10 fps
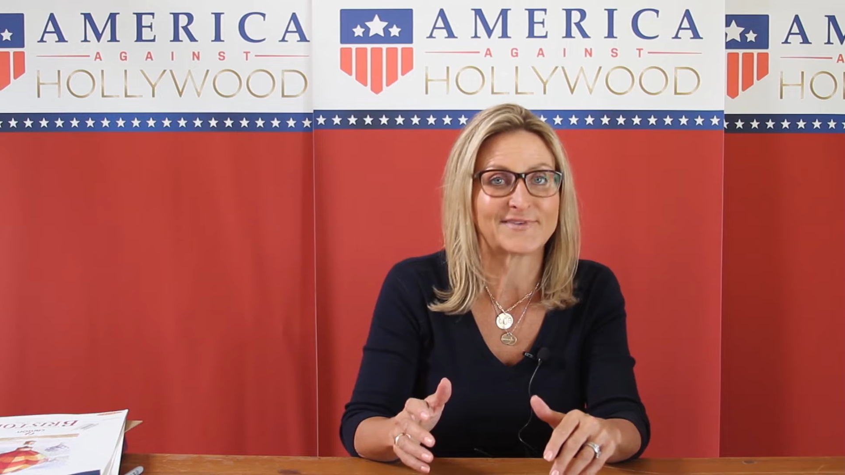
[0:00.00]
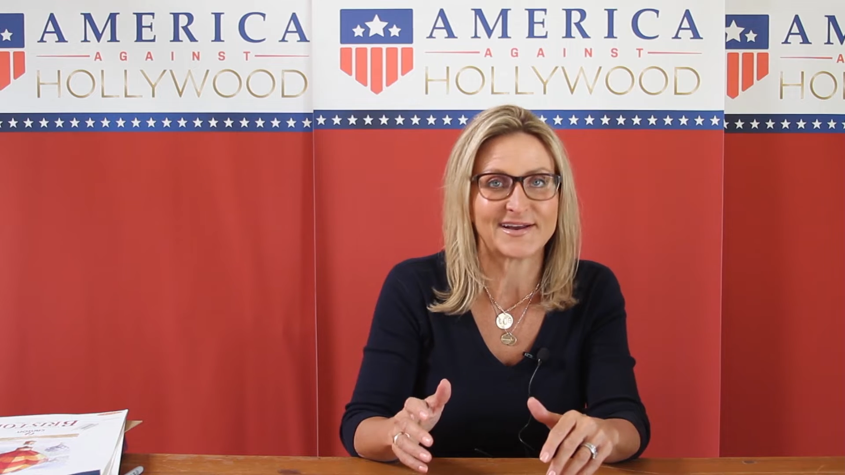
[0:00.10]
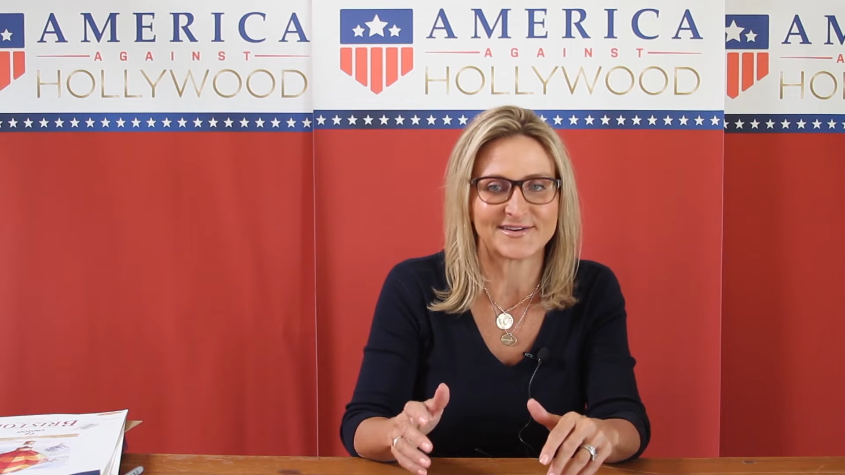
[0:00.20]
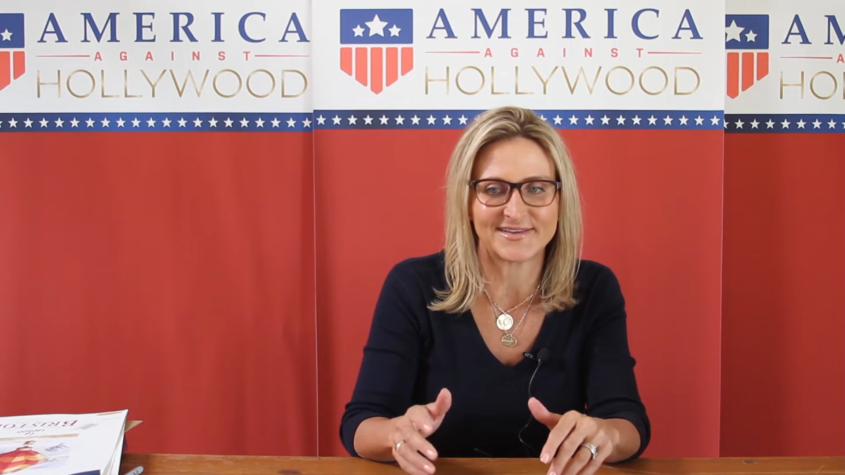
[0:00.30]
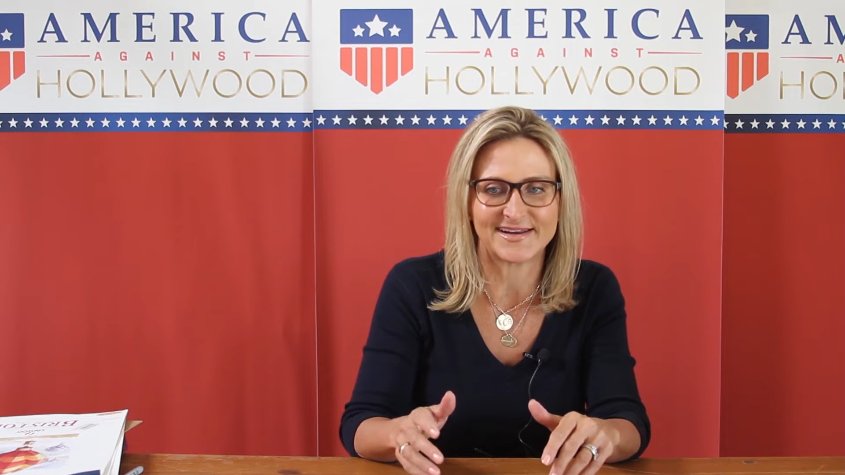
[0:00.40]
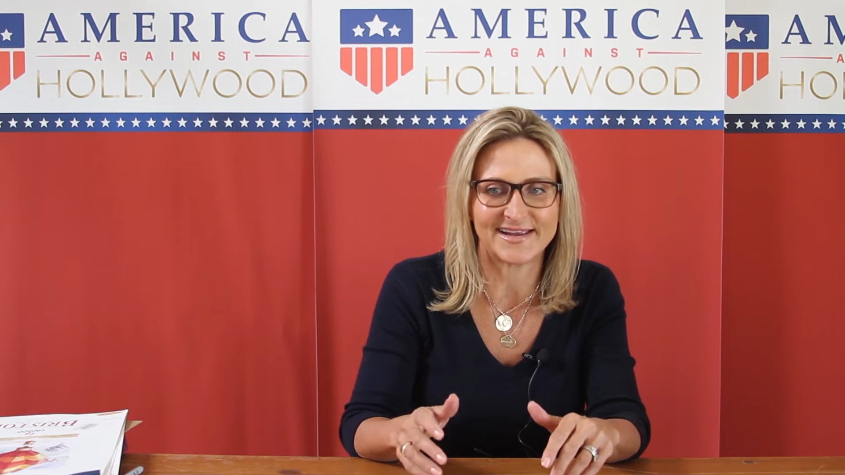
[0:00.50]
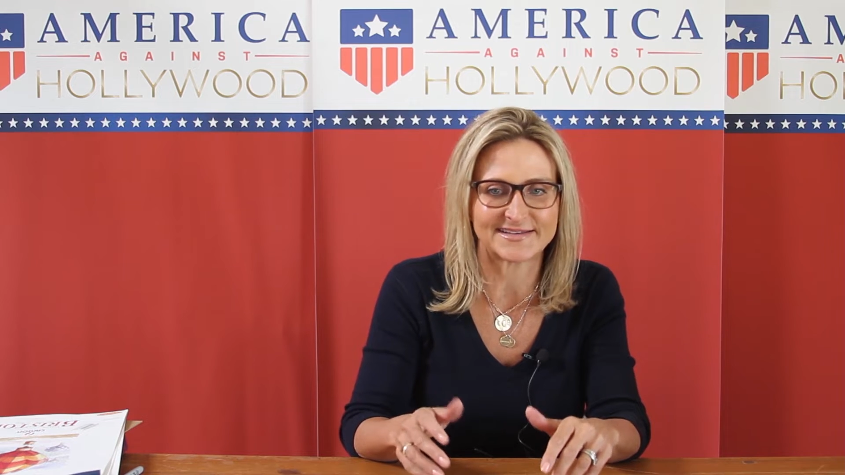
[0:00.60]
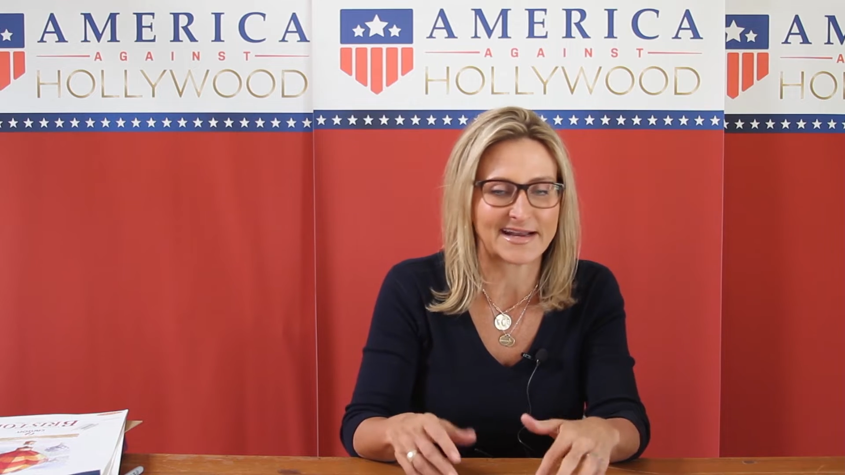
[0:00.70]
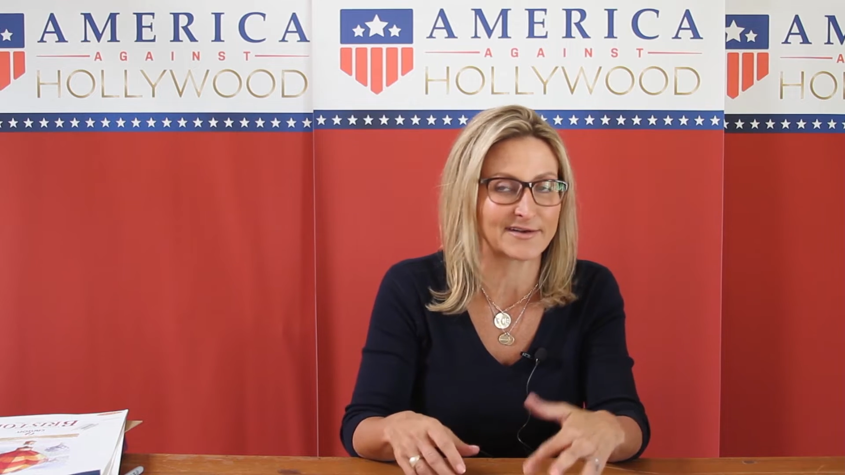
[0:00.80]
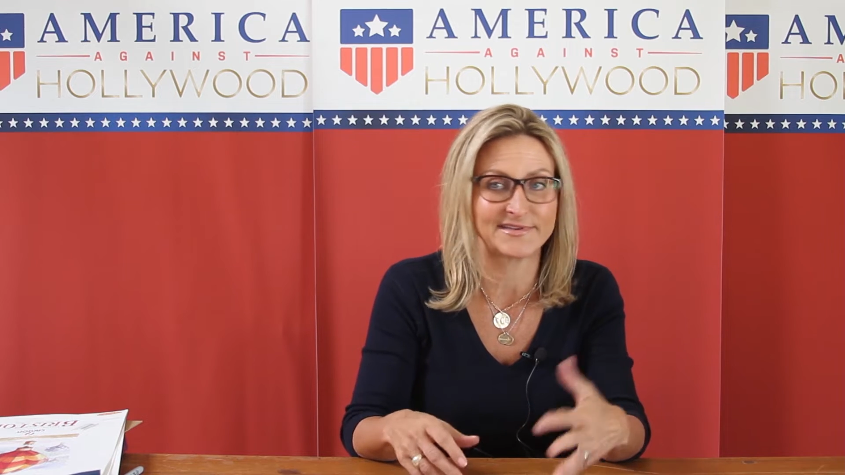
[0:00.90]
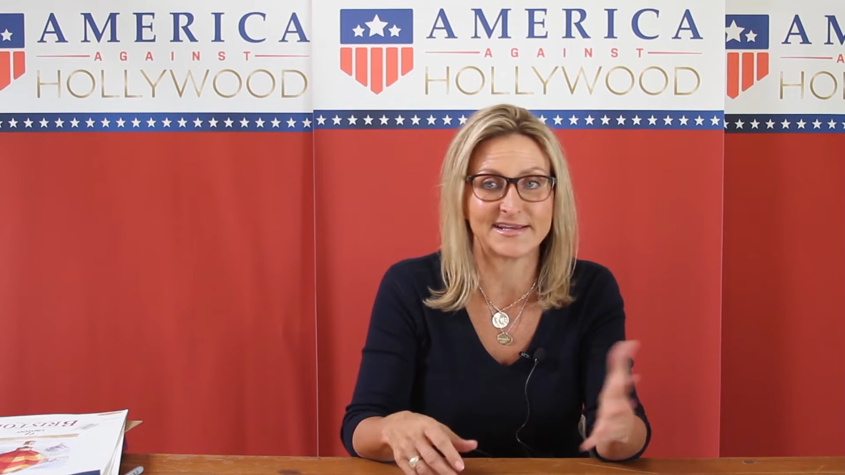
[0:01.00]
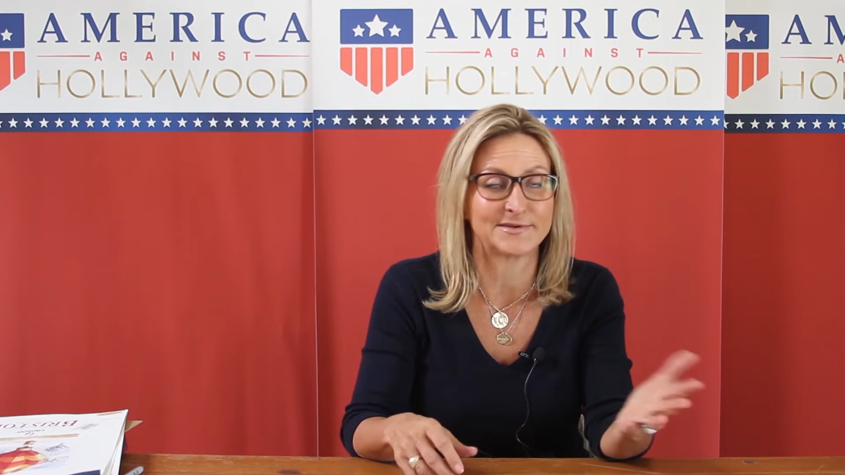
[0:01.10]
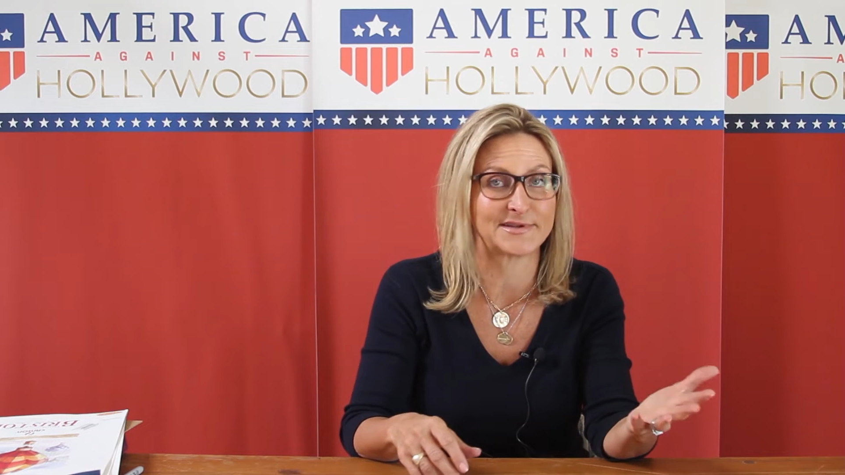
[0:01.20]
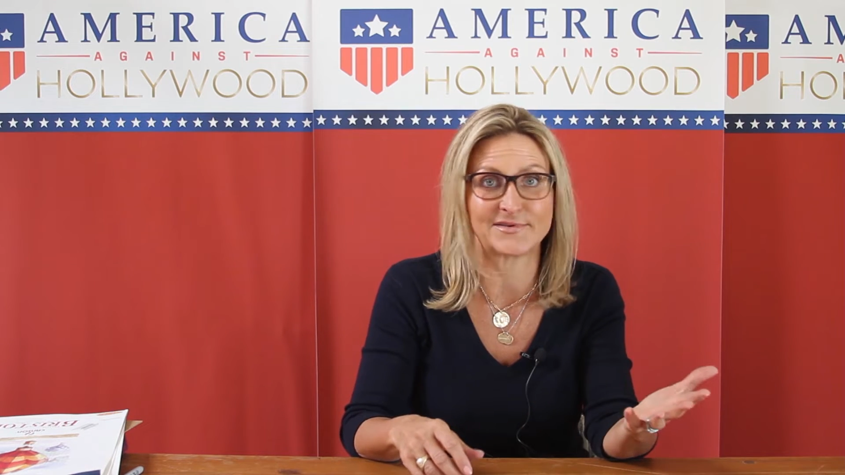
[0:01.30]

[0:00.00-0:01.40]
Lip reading: fighter that he is, I don't think he was